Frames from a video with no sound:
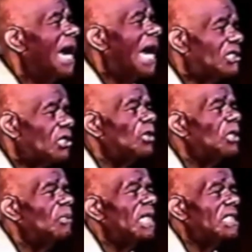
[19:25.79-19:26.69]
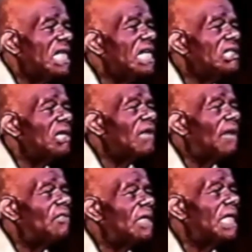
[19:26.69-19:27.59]
I chose to be a teacher of
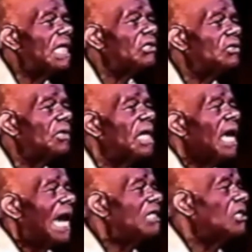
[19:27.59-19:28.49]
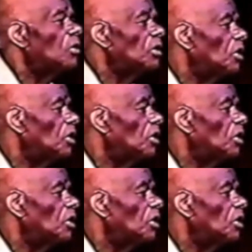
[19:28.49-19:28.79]
African history. I chose